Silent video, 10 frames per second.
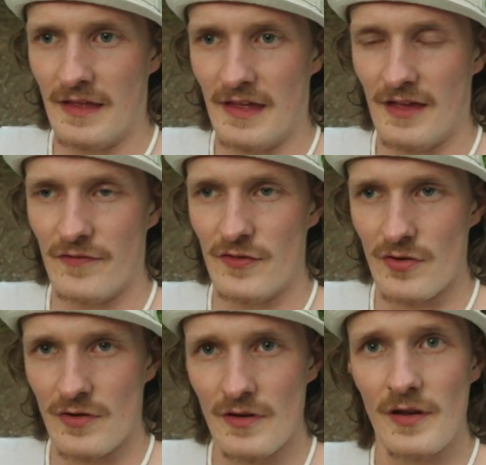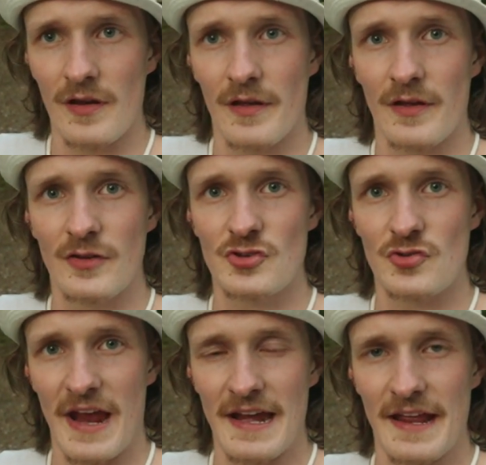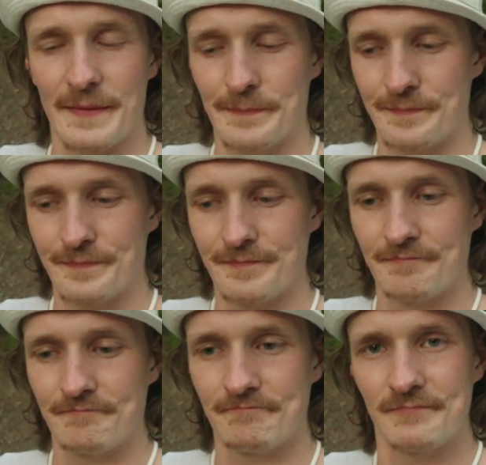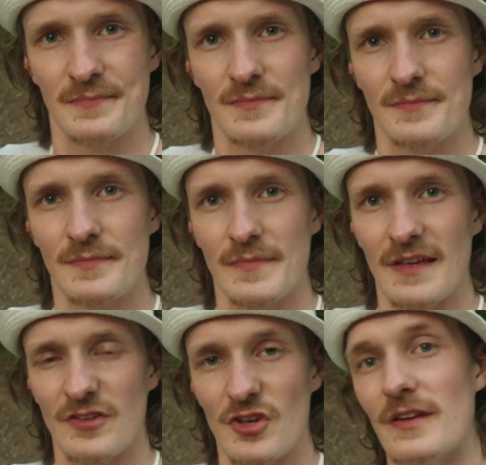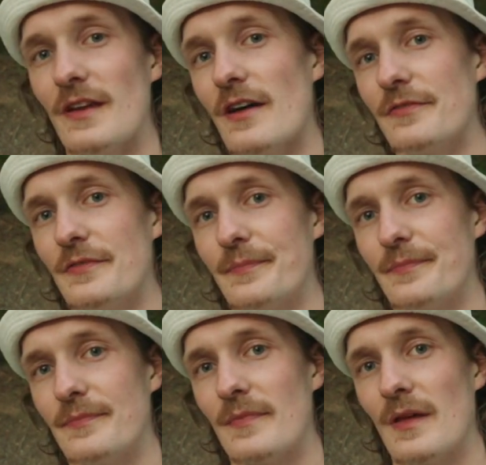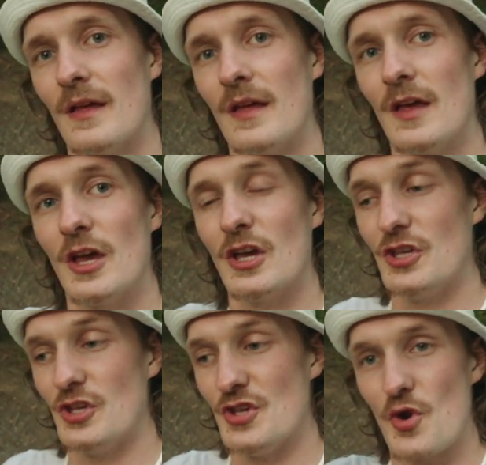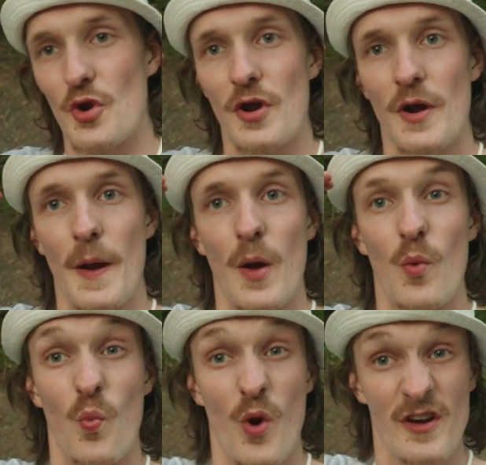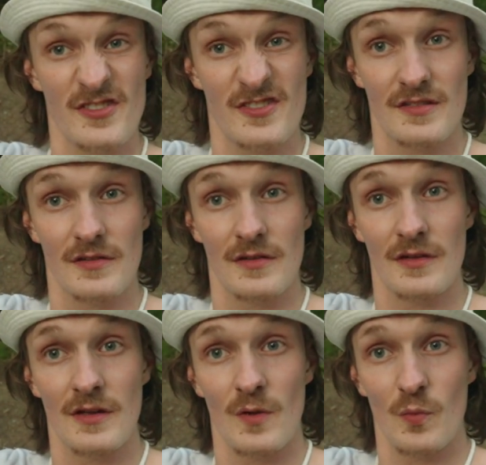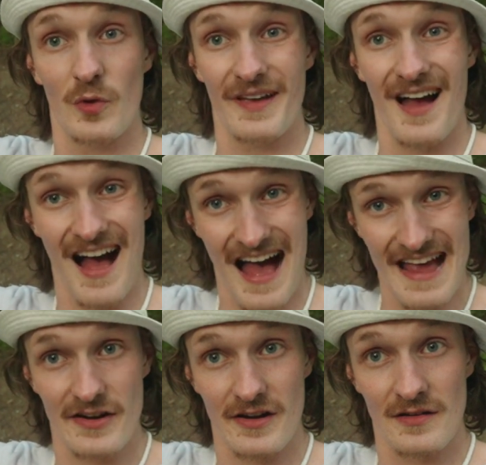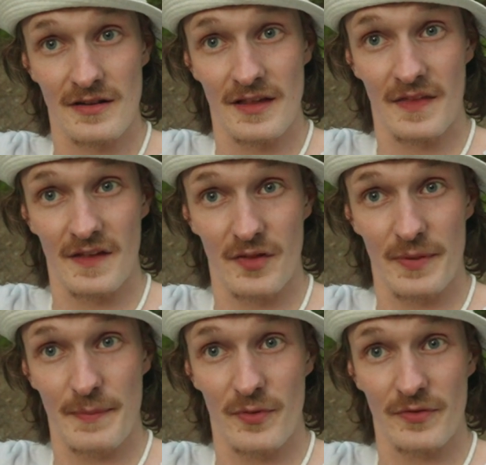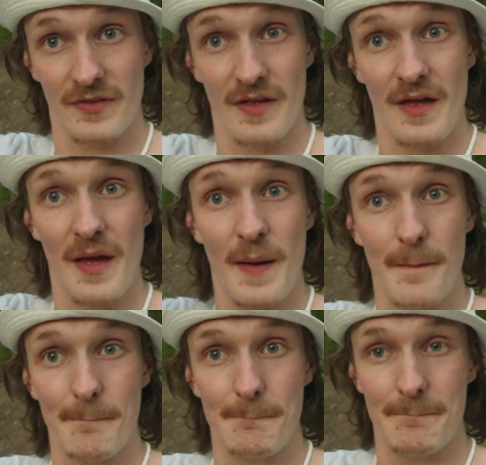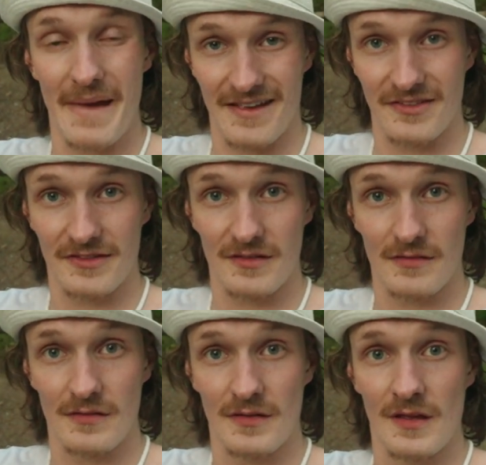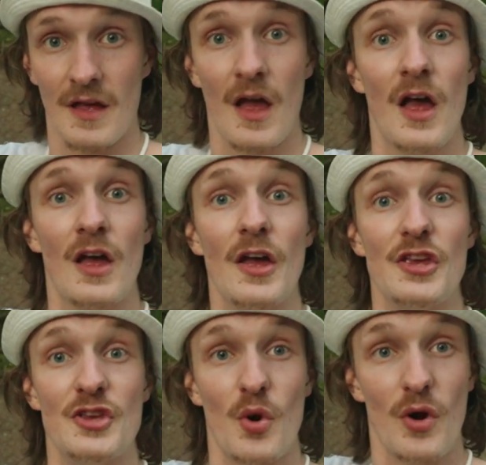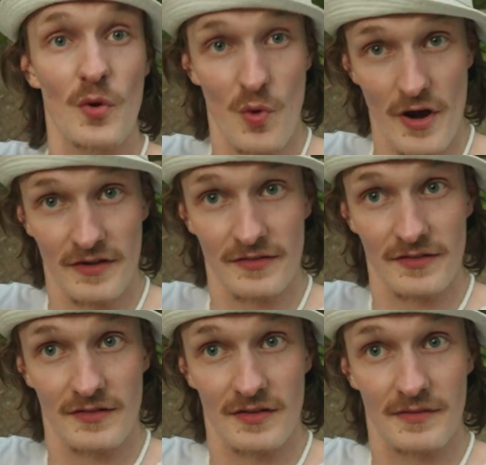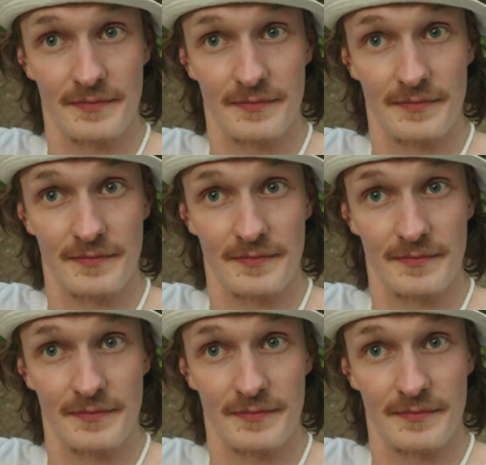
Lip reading: if your training is good enough, your worst will be higher than other people's best. Your worst